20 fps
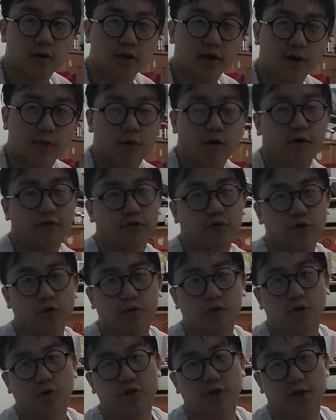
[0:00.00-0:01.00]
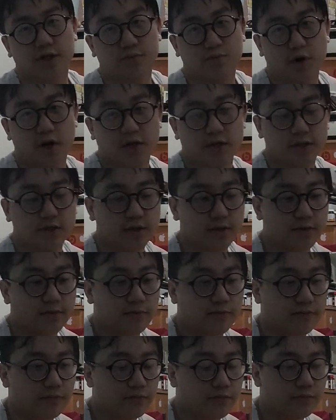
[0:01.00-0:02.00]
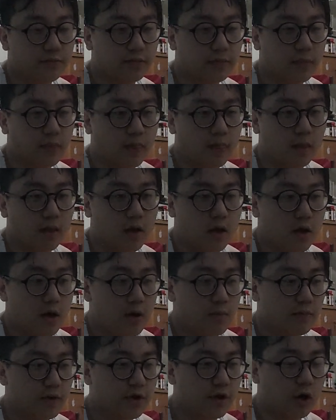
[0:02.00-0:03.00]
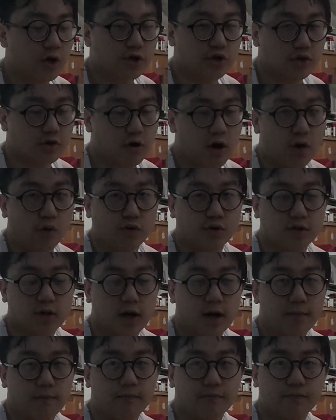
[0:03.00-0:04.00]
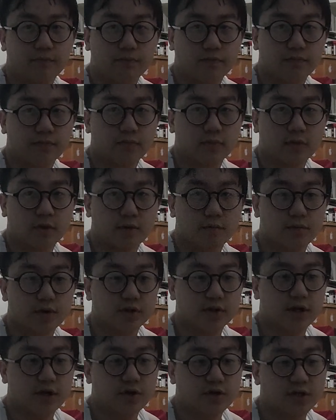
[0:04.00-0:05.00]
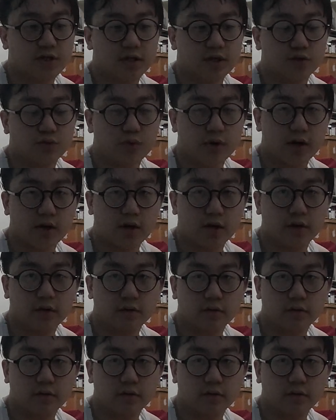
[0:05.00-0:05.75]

that we're often told not to express. But you can't just cry all the time, because then you're seen as weak.